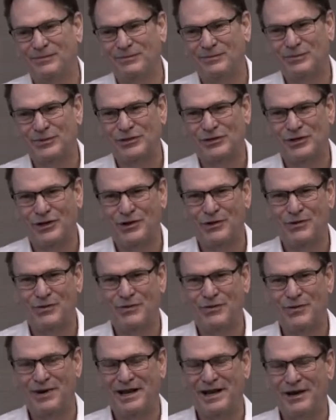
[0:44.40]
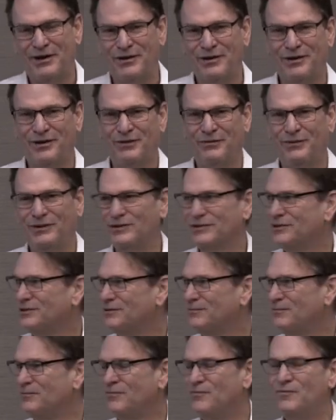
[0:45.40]
so when I heard it was
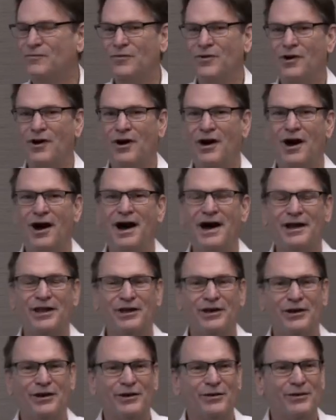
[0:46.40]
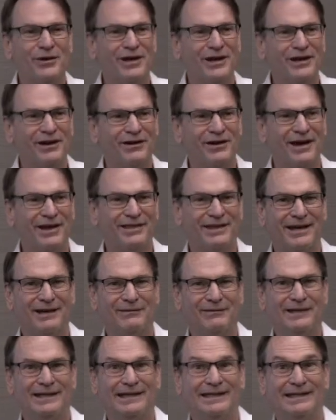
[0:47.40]
audio here, I thought,
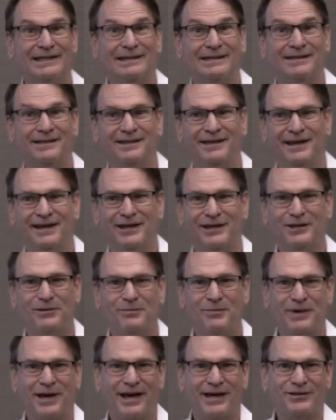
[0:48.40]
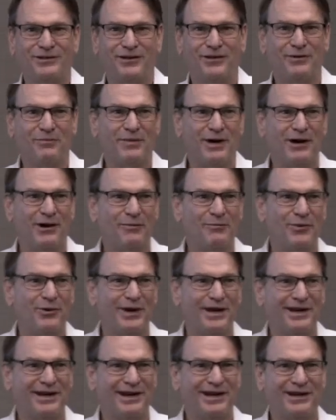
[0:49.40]
well, I get to pass on the
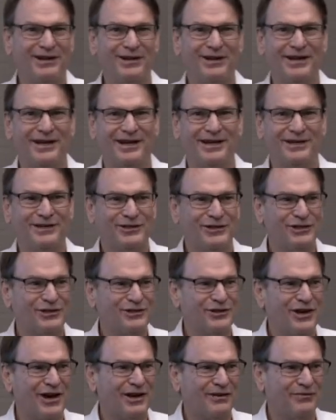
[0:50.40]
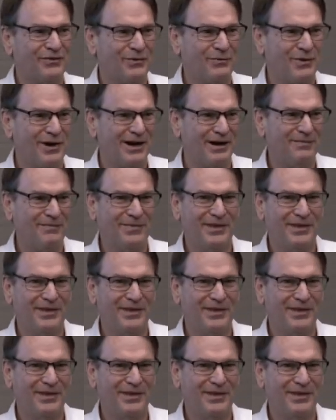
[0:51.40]
PowerPoint and I'll just talk for a while.